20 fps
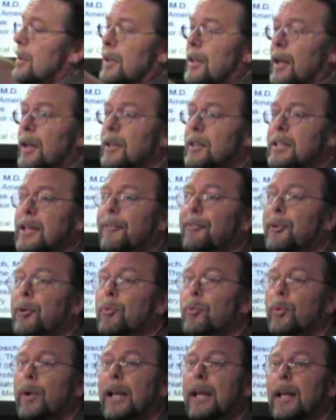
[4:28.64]
a, a
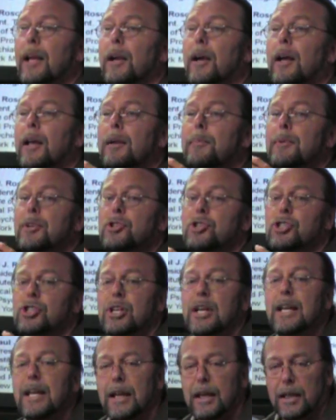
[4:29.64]
different reading on a
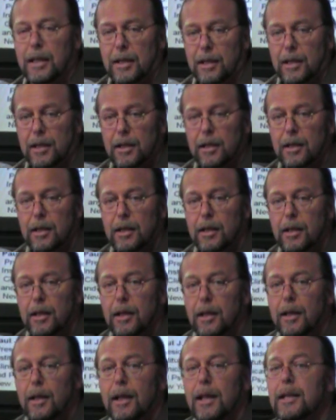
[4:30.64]
machine.
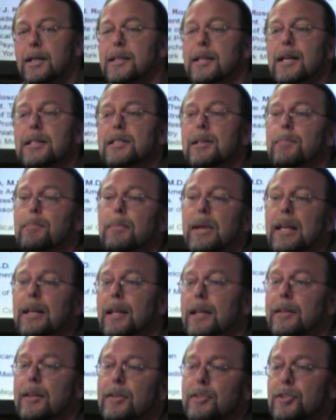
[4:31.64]
It doesn't
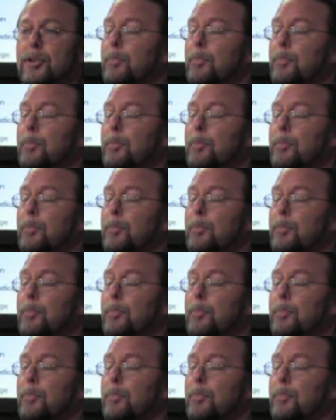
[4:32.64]
mean that